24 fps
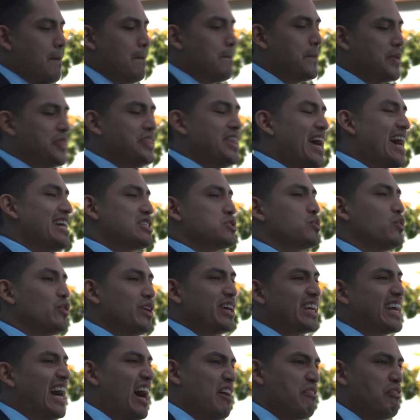But that's where
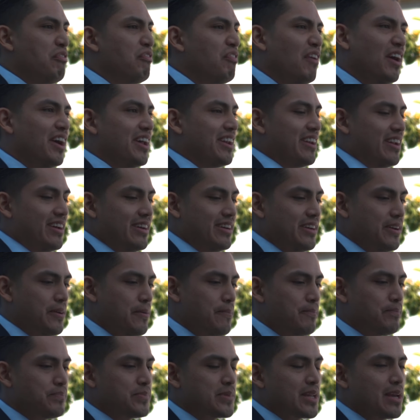it got fun.
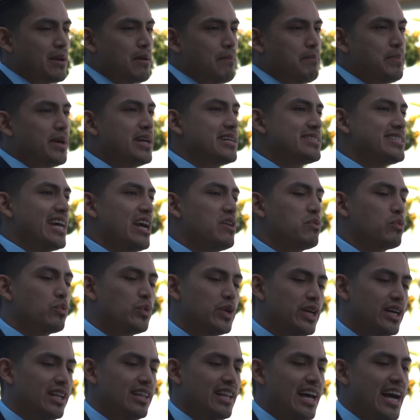Because I
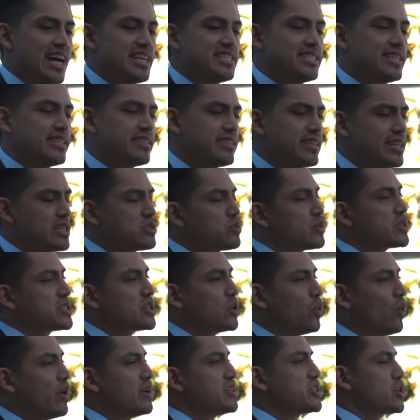realized that this was
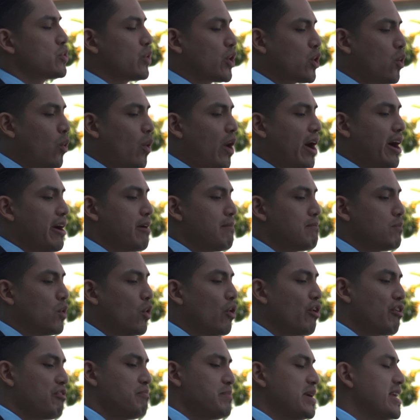going to require
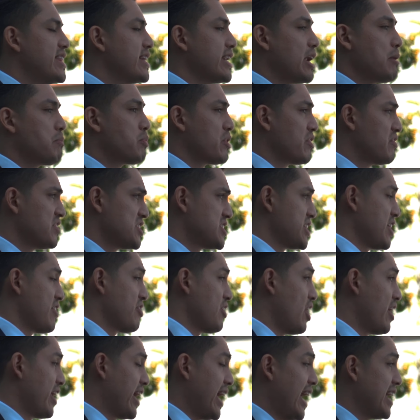more of me than I previously
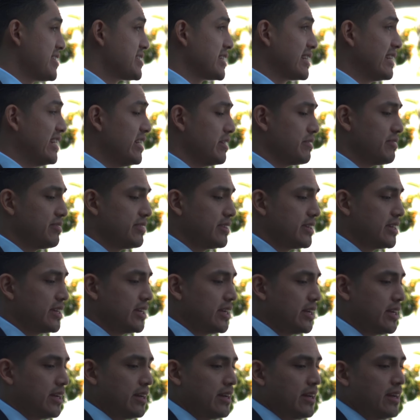thought I had to give.
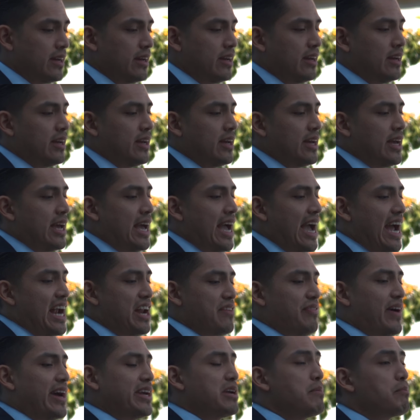And
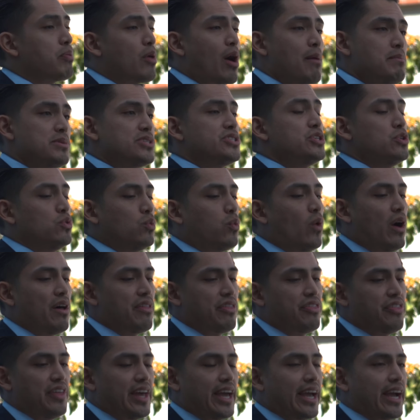if I can promise you one
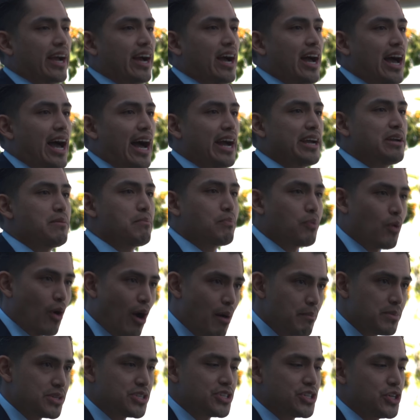thing, I can
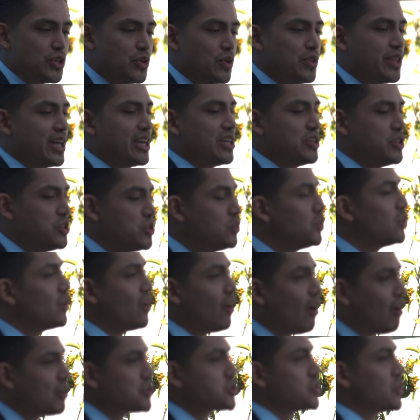promise you that you will
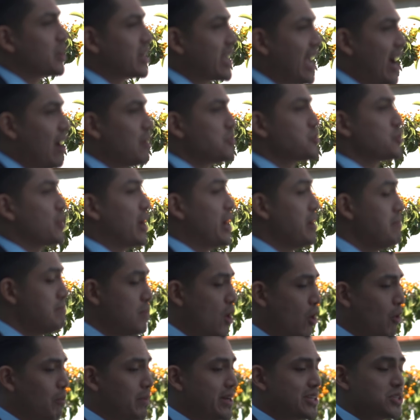also encounter a
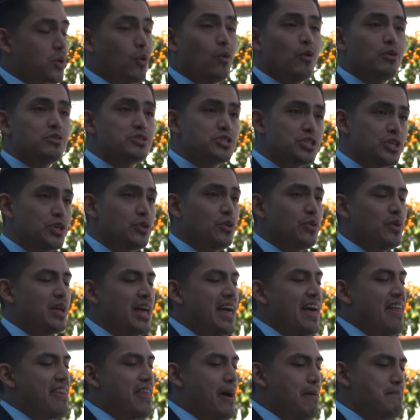moment or two
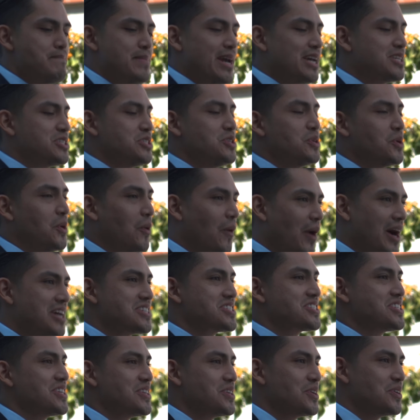that makes you
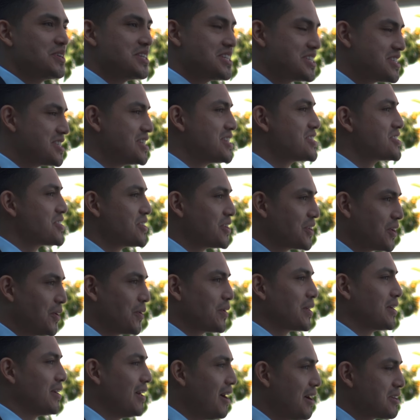question your decision to go
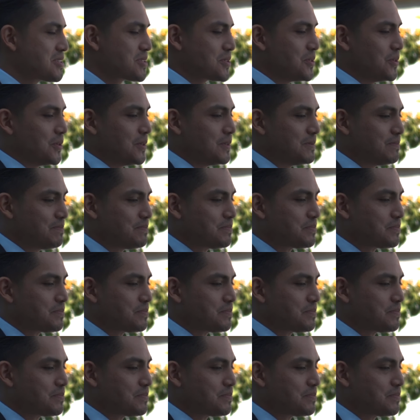to law school.